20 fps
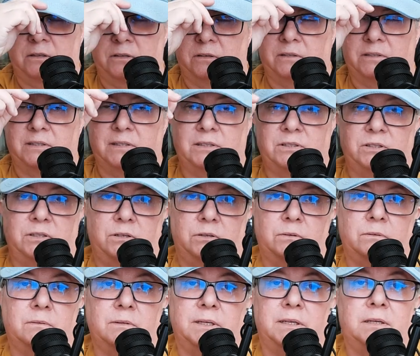to assist
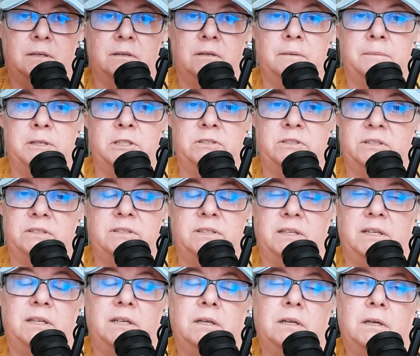you in an
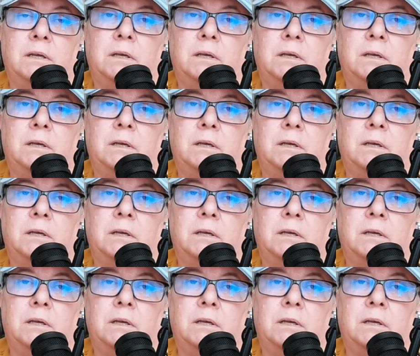emergency